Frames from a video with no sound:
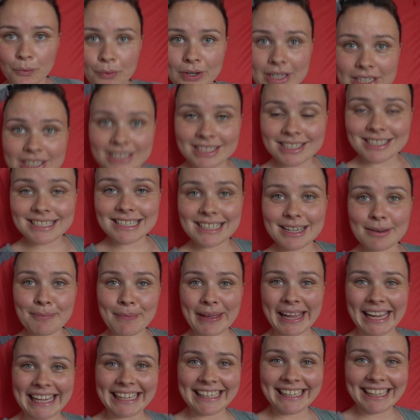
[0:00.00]
We just did a
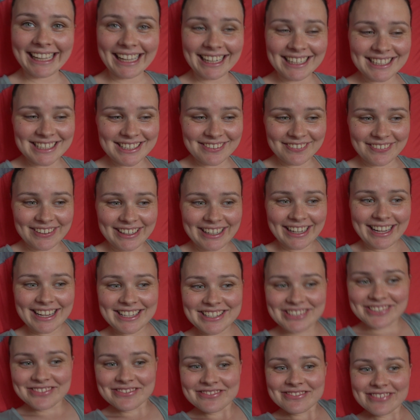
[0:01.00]
painting activity
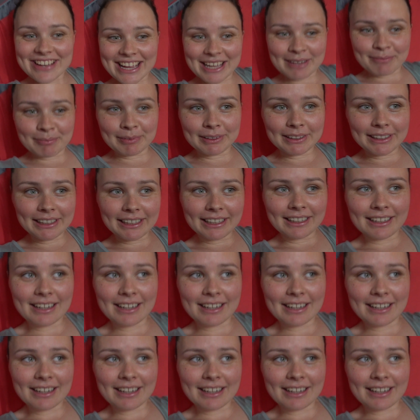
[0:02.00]
as a family,